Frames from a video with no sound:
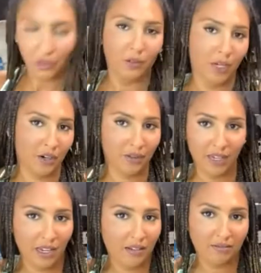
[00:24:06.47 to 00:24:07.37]
we don't
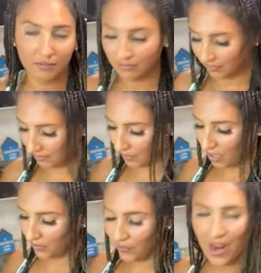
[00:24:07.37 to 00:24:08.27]
eat our
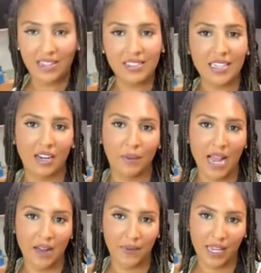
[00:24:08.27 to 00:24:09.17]
friends, and we
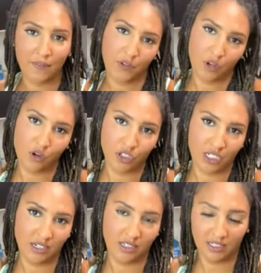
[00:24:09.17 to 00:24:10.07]
advocate for the
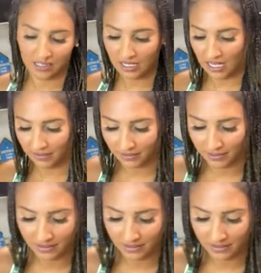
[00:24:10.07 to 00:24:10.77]
ocean and the sea life.